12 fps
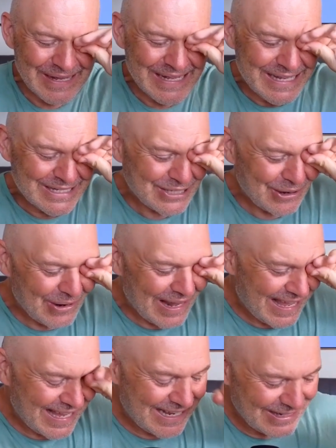so
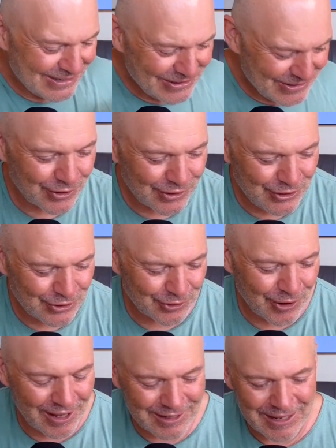like, look, you're
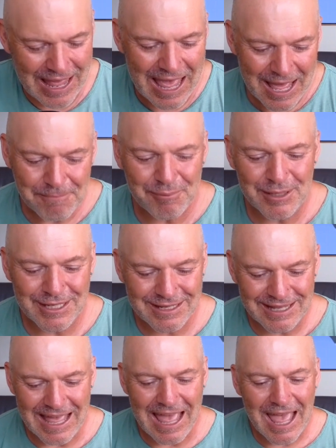on an
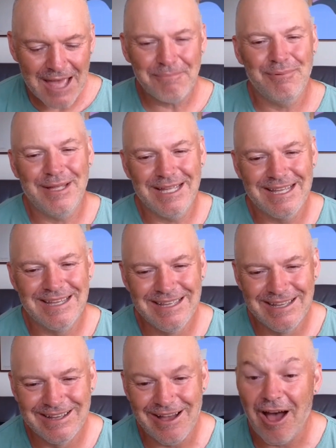epic
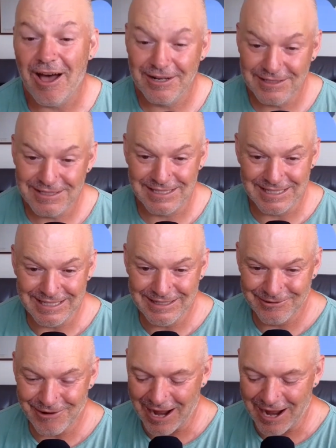odyssey, right?